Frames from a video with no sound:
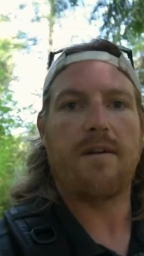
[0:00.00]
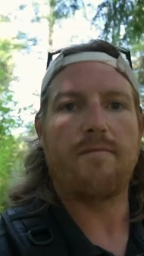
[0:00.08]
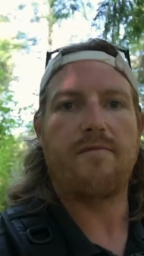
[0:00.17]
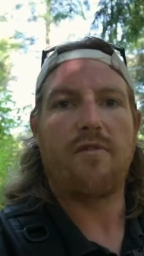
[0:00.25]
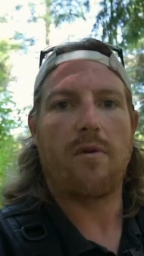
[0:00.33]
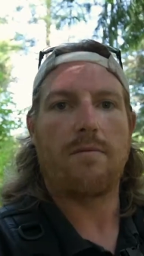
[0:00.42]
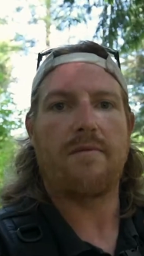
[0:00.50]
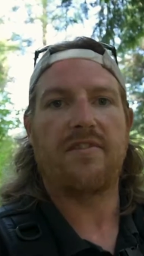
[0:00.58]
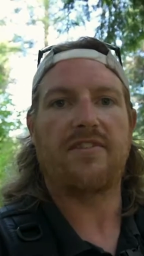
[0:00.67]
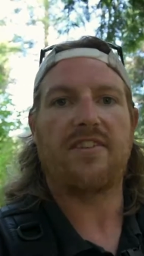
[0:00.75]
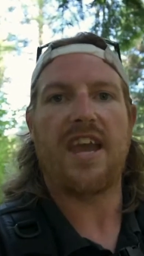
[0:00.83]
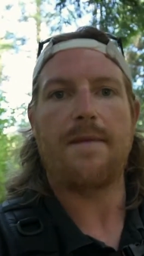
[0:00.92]
form of
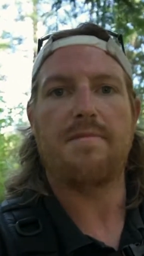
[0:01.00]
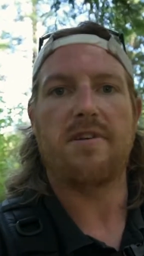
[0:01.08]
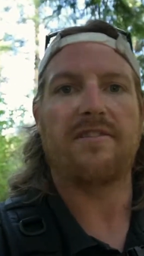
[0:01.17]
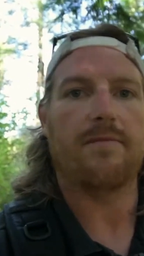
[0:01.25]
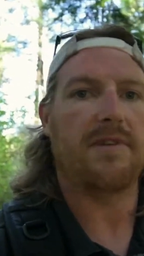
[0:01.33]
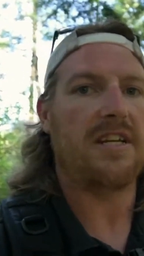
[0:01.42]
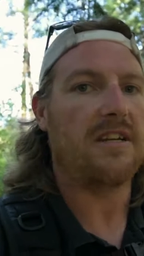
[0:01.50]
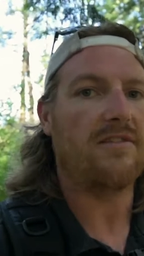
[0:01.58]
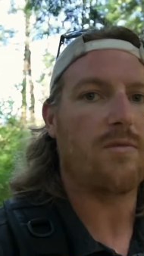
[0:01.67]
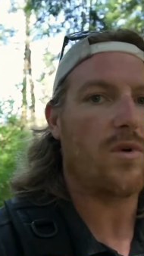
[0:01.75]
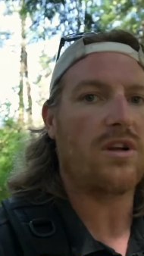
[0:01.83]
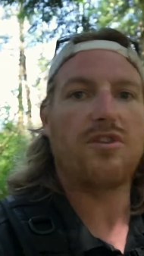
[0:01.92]
escapism, and he
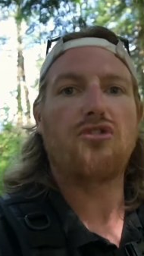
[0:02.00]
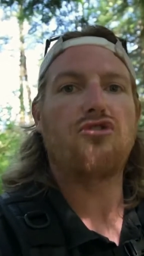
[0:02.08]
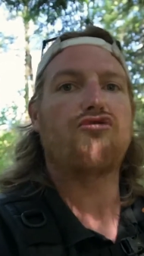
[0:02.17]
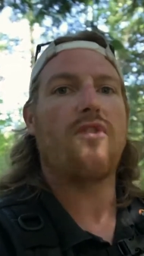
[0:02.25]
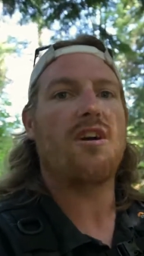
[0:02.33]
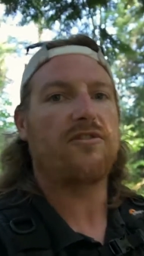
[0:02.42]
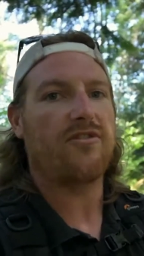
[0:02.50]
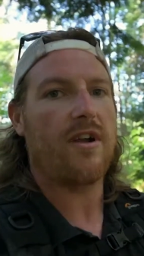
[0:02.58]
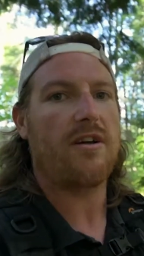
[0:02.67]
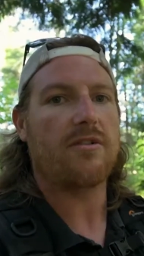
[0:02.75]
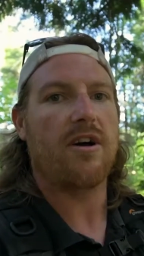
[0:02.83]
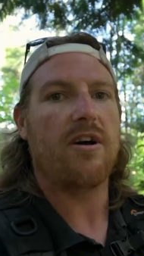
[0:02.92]
doesn't want to do drugs or
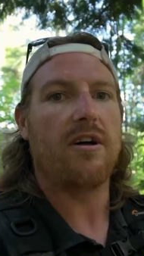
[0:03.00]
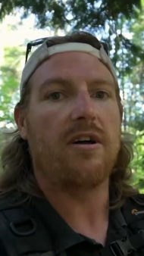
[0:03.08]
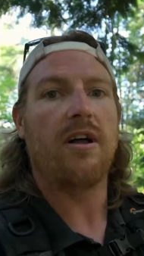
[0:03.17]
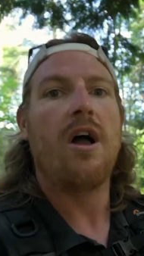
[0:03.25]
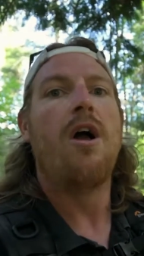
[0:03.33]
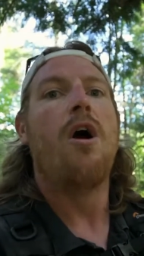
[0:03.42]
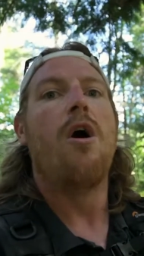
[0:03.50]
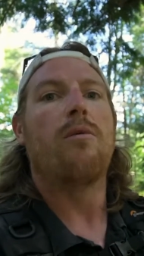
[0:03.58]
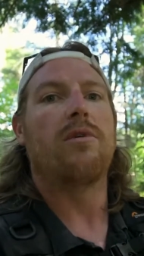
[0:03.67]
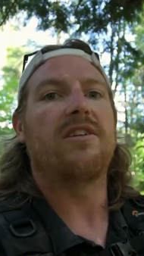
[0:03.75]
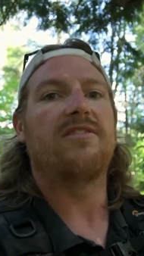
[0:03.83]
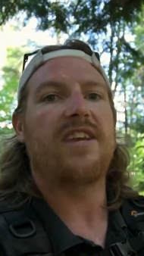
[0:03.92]
alcohol.
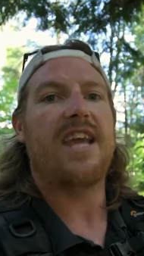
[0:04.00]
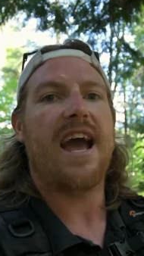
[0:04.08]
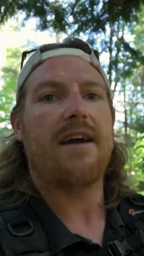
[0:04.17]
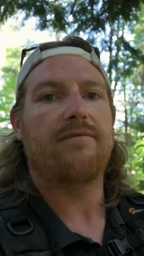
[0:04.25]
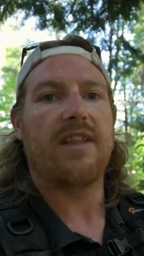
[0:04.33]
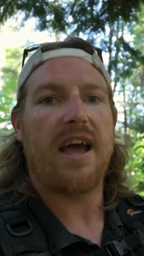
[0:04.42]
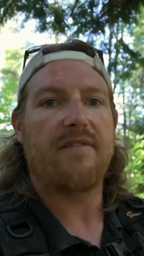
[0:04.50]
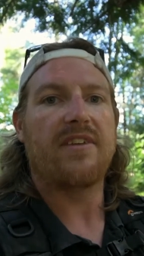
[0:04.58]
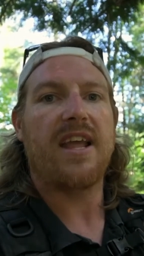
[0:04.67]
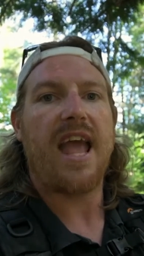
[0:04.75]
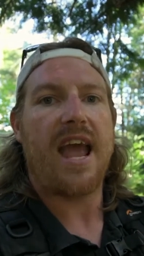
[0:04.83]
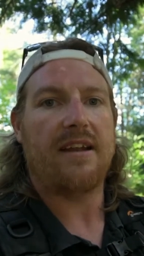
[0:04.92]
What does he have left?
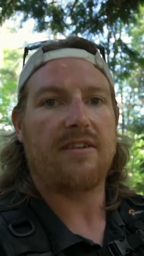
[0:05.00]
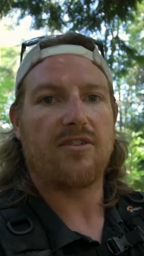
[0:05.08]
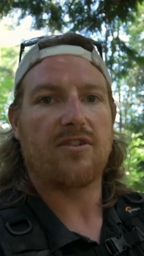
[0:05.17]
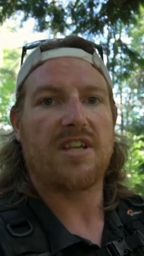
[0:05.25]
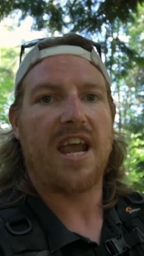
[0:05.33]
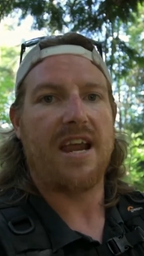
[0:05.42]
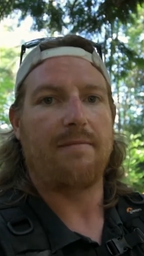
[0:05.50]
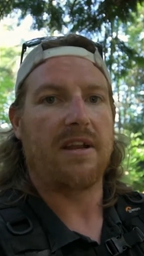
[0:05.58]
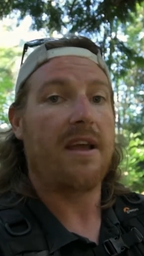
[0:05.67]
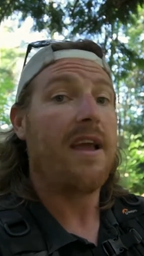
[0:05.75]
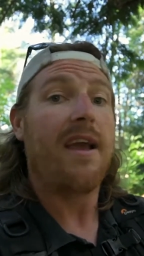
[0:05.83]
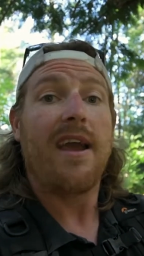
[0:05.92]
Entertainment.
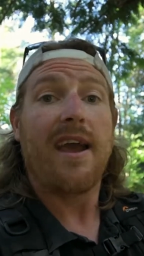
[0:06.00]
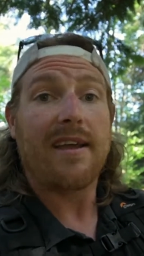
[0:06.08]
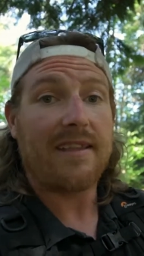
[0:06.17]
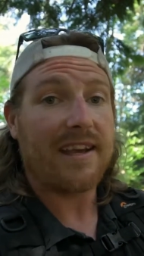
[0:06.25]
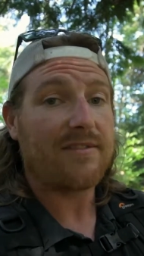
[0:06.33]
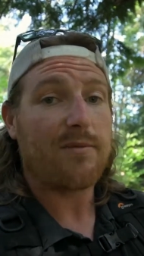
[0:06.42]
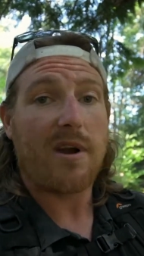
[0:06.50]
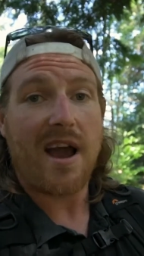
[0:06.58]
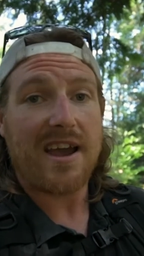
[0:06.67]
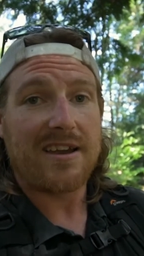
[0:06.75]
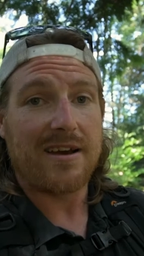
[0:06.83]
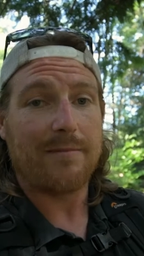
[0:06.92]
And that's where
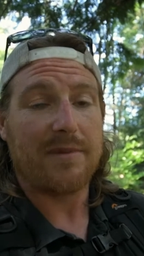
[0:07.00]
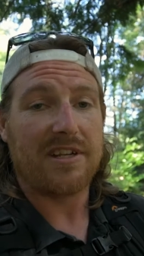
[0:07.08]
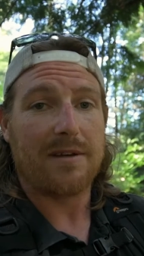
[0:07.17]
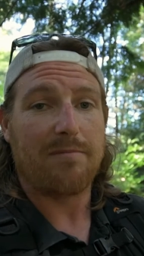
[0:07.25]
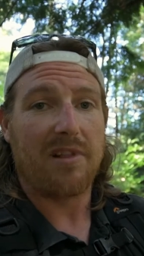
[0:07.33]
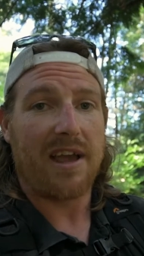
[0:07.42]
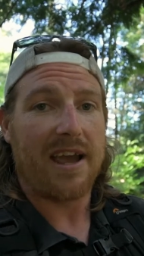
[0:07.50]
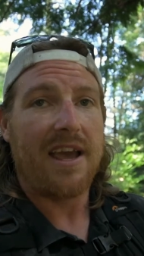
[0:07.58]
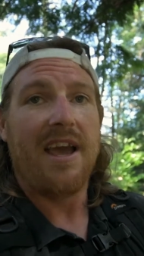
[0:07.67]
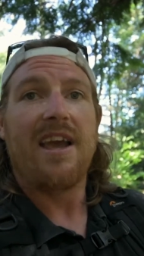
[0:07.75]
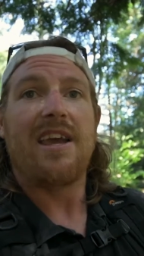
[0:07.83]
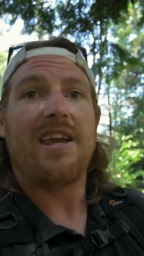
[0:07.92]
I come into play.
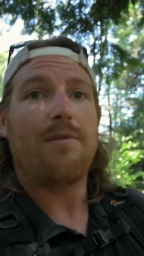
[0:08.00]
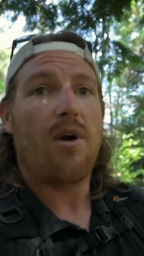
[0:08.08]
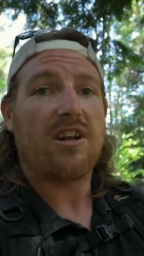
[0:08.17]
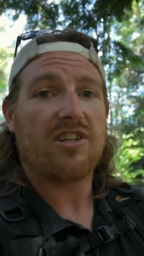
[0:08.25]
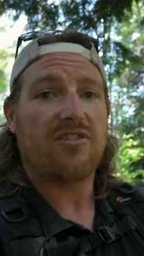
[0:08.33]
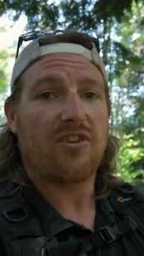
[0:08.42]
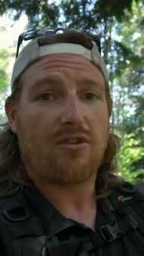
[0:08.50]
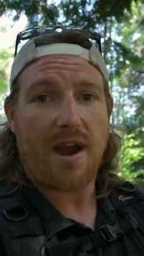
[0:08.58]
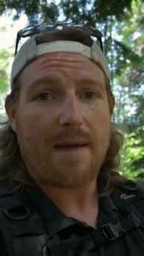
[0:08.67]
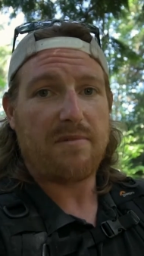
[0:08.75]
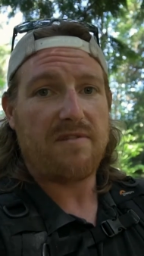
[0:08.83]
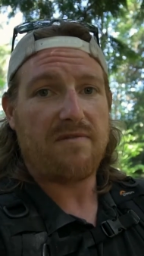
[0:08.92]
He watches a
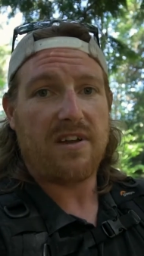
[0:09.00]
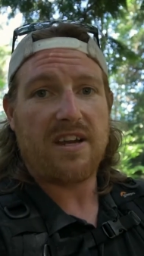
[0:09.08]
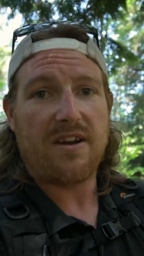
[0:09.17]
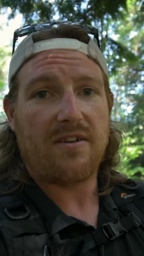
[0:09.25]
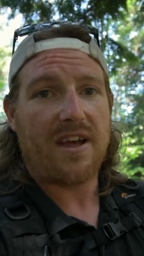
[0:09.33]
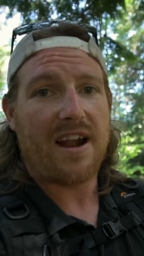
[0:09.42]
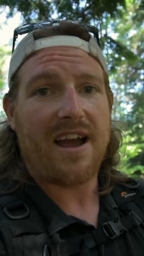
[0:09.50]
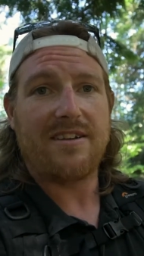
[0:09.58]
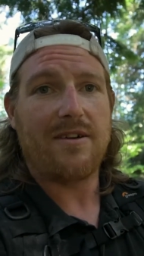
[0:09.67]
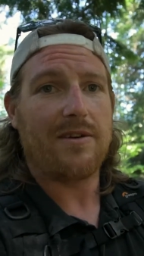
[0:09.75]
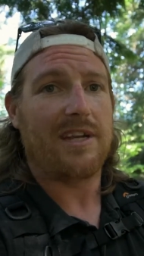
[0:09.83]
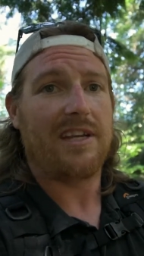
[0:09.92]
crappy video that I
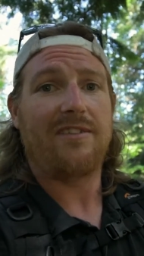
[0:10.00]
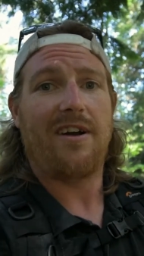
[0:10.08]
do and he's all